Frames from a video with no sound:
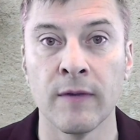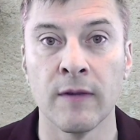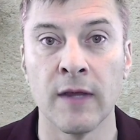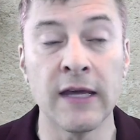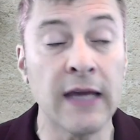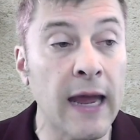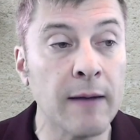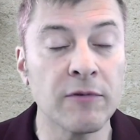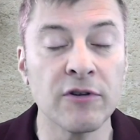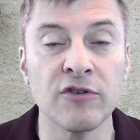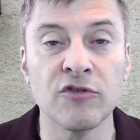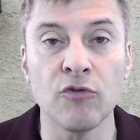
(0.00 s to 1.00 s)
He came to
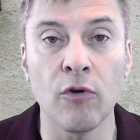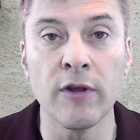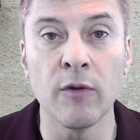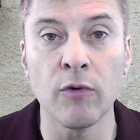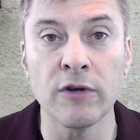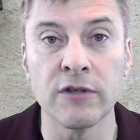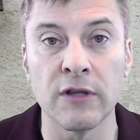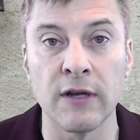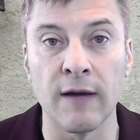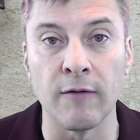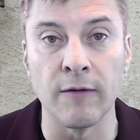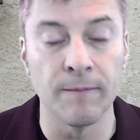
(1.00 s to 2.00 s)
destroy the works of the
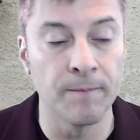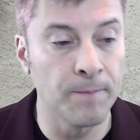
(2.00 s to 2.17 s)
devil.